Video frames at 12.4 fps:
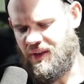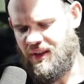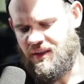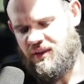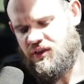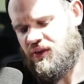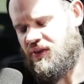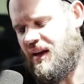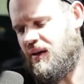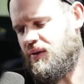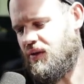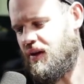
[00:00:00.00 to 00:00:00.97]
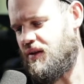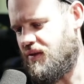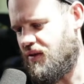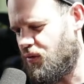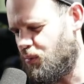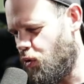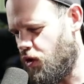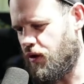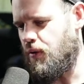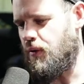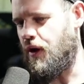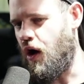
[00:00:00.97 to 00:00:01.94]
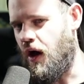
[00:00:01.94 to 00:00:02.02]
It just sounds like there's more
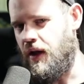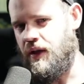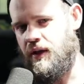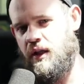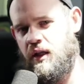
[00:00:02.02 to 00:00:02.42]
going on.